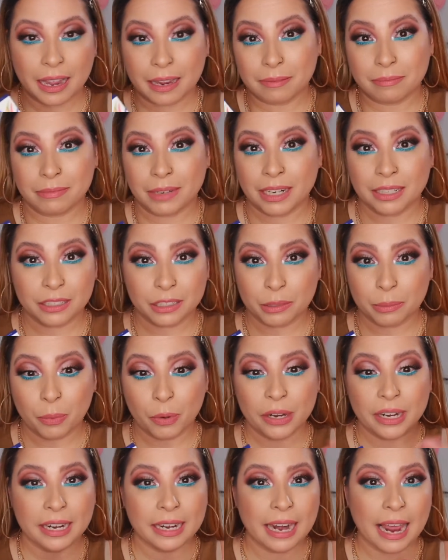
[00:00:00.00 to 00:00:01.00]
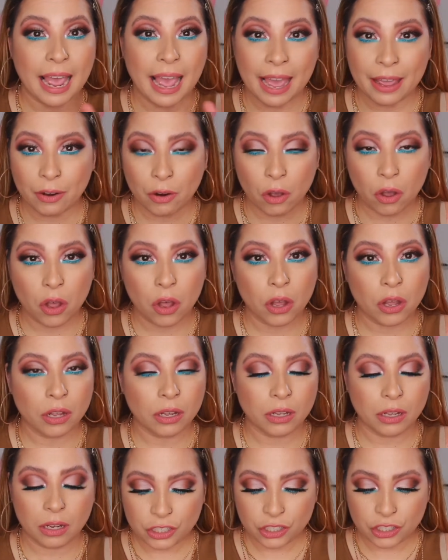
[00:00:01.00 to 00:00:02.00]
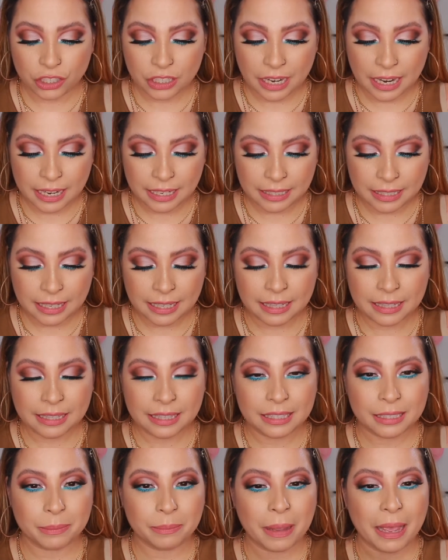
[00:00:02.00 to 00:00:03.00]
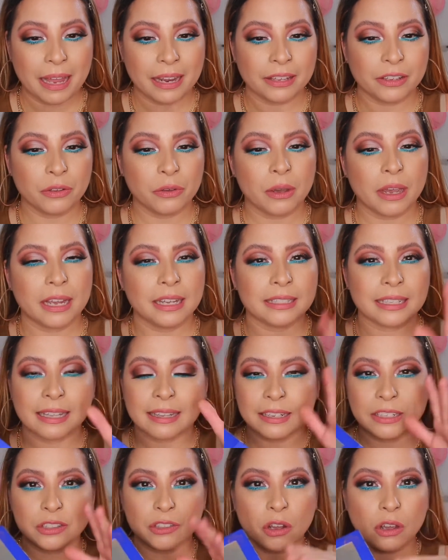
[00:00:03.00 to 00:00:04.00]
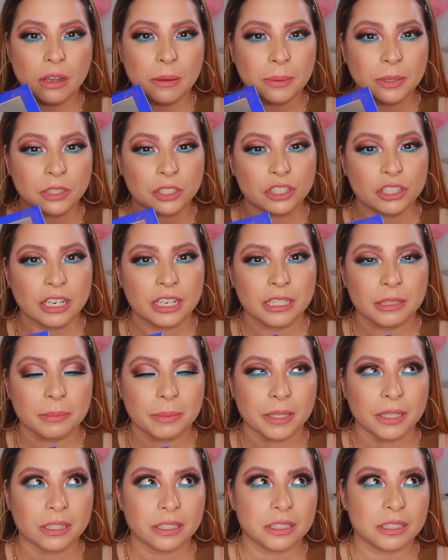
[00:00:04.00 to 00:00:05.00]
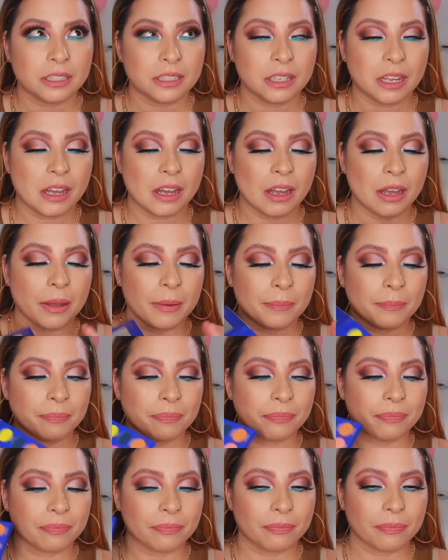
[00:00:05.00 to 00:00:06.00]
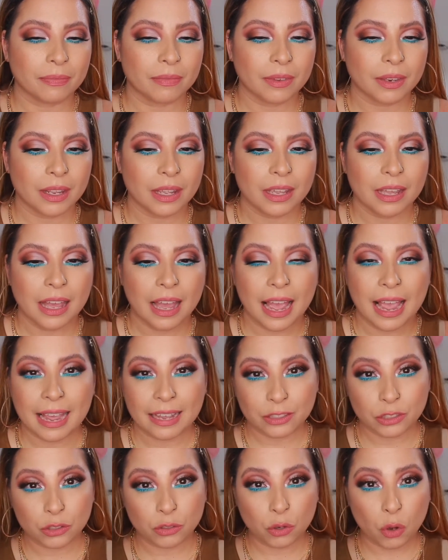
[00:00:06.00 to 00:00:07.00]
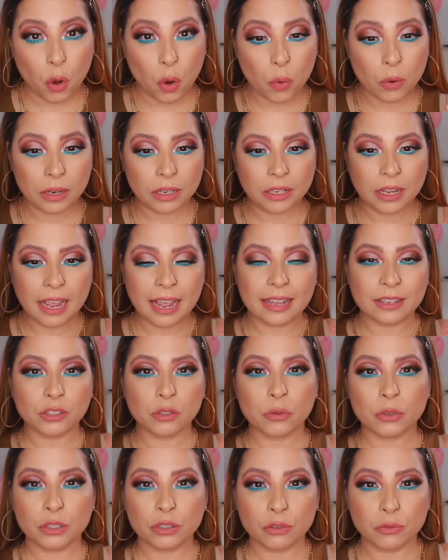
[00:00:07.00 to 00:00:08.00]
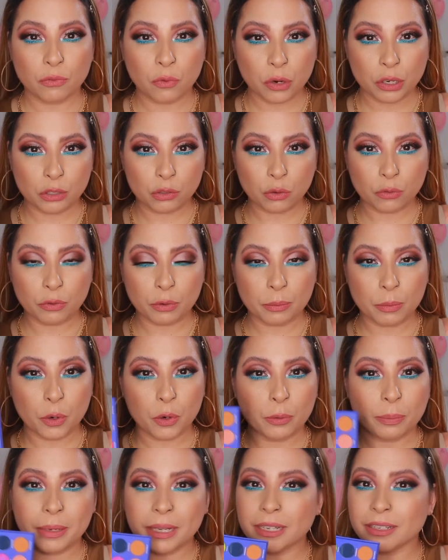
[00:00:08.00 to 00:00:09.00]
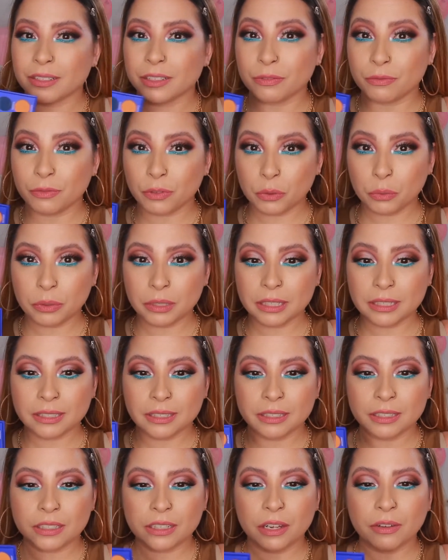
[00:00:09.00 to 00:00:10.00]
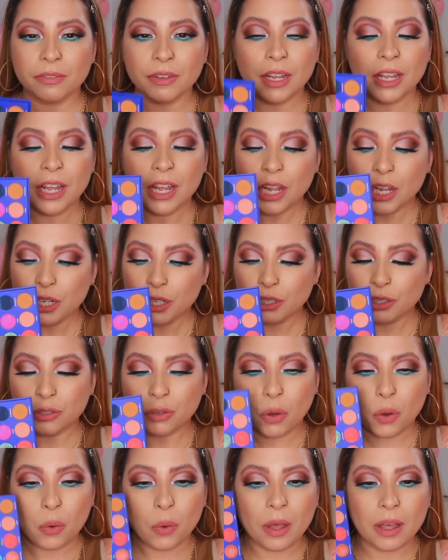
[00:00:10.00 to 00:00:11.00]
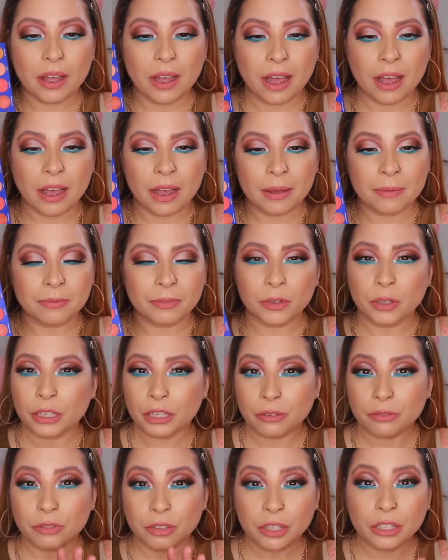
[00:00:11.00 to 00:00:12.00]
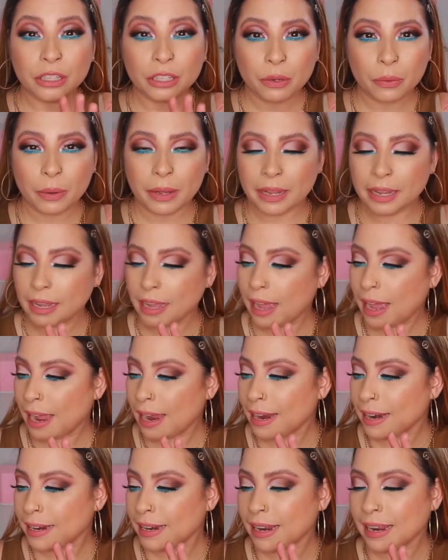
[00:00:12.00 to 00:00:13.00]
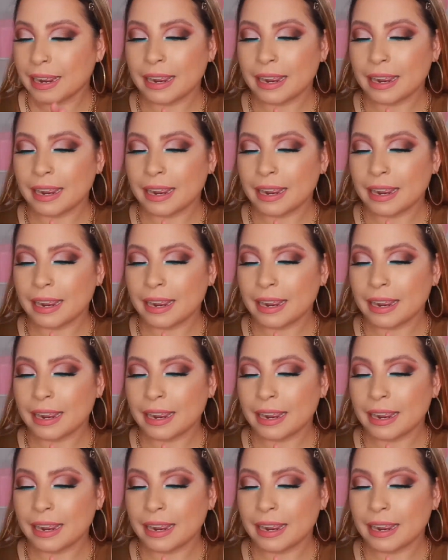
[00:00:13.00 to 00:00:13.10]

I'm not disappointed at all. The shades in this palette, you guys, I didn't talk about the shades because I had to go into voiceover mode because of Lucas and stuff. So really quick, I